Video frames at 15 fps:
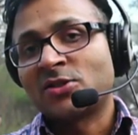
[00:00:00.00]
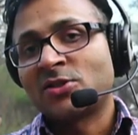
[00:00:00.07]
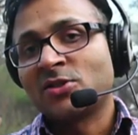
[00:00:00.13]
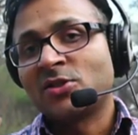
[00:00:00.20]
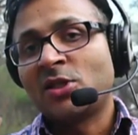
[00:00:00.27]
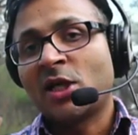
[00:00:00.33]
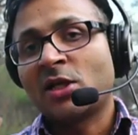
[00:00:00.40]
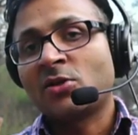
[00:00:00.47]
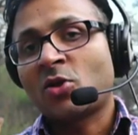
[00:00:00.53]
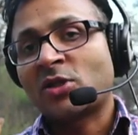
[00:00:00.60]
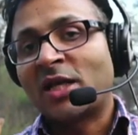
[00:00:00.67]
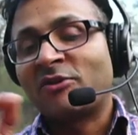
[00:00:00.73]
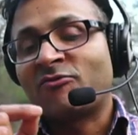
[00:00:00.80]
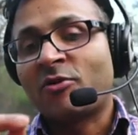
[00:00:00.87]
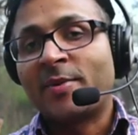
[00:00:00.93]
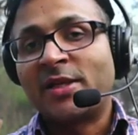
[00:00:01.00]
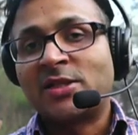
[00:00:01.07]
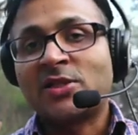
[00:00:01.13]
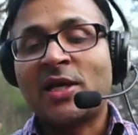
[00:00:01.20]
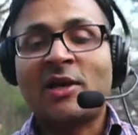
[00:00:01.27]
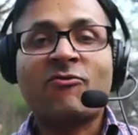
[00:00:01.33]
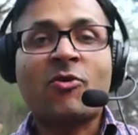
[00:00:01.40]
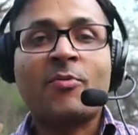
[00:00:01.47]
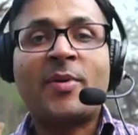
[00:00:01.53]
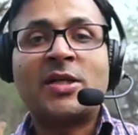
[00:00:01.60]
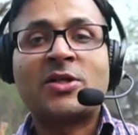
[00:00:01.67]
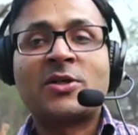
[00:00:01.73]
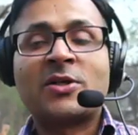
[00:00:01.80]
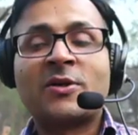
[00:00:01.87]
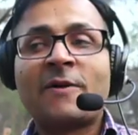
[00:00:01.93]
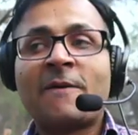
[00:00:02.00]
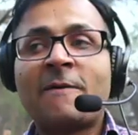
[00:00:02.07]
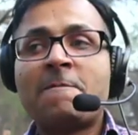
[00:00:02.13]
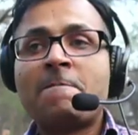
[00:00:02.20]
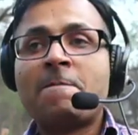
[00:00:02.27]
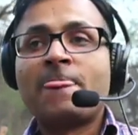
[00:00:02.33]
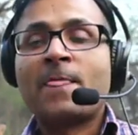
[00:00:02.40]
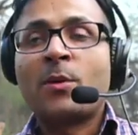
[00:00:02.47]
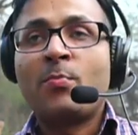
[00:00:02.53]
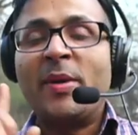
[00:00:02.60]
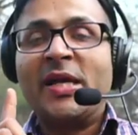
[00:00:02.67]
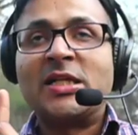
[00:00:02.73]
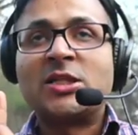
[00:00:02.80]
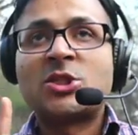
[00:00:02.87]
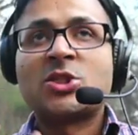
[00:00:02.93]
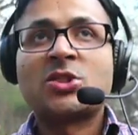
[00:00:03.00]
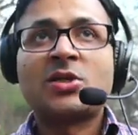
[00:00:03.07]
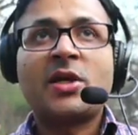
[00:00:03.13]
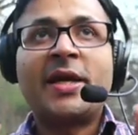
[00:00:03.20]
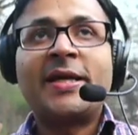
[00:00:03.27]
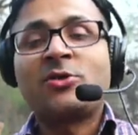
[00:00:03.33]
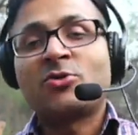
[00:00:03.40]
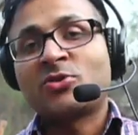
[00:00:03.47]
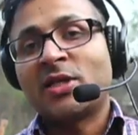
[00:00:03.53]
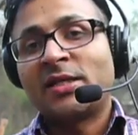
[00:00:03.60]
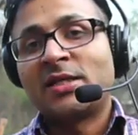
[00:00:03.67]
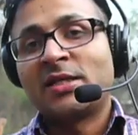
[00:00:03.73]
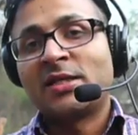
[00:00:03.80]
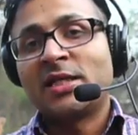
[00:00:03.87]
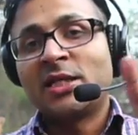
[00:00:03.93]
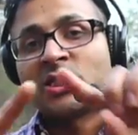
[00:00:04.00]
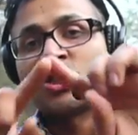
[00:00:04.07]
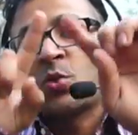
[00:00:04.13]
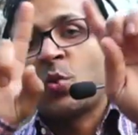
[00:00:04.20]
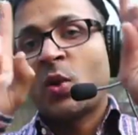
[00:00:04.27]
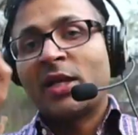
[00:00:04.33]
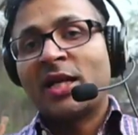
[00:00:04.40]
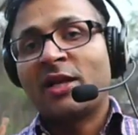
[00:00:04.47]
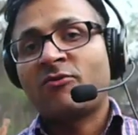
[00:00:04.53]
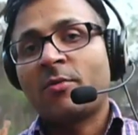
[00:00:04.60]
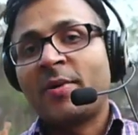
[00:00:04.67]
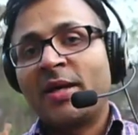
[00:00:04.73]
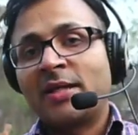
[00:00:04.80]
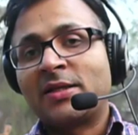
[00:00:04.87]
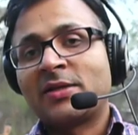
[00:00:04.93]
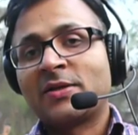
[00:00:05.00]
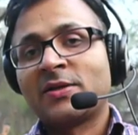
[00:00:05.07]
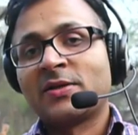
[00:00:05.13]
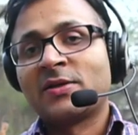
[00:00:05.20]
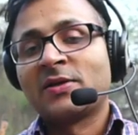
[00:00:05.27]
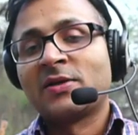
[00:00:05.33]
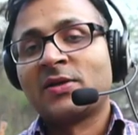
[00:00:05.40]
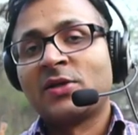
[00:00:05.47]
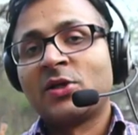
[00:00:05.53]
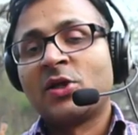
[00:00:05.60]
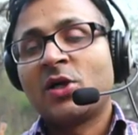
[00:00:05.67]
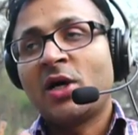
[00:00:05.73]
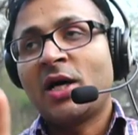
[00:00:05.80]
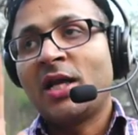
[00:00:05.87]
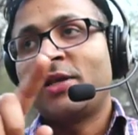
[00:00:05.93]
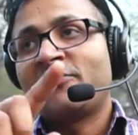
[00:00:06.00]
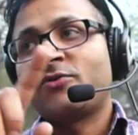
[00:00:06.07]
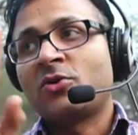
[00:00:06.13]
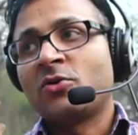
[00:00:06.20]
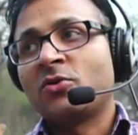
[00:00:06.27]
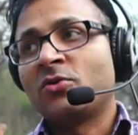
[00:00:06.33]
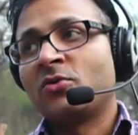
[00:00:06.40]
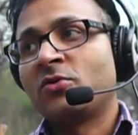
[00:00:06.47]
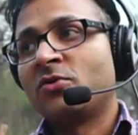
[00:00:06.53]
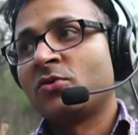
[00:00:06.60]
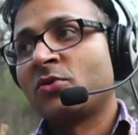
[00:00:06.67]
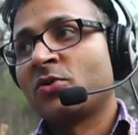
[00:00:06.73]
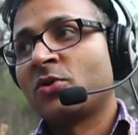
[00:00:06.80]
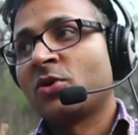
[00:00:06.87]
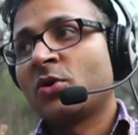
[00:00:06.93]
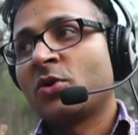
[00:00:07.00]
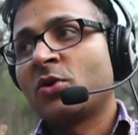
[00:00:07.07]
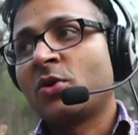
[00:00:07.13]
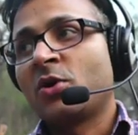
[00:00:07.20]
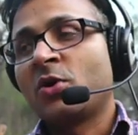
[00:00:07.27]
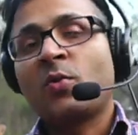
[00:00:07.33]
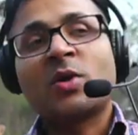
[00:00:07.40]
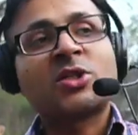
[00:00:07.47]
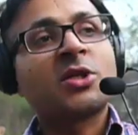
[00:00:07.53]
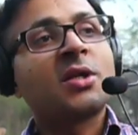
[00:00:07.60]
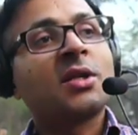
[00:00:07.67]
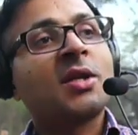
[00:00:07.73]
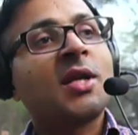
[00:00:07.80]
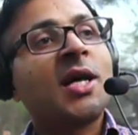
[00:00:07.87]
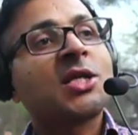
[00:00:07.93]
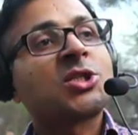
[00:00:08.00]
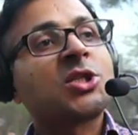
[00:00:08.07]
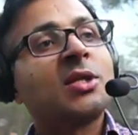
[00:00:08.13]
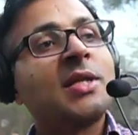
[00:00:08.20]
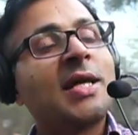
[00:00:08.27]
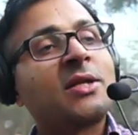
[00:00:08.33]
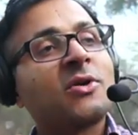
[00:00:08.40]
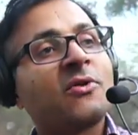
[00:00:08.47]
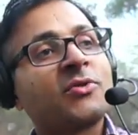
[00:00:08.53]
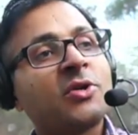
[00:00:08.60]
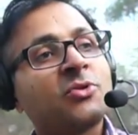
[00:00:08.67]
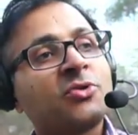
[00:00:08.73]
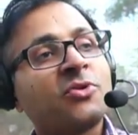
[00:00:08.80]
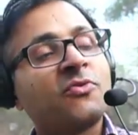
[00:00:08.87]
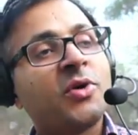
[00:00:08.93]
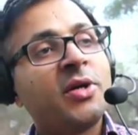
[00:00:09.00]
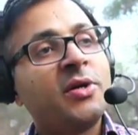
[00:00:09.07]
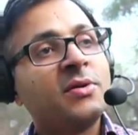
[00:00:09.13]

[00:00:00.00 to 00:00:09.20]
They are not alphabets. Alphabet means A to Z is one alphabet. Alif to what's the last letter of the Urdu word?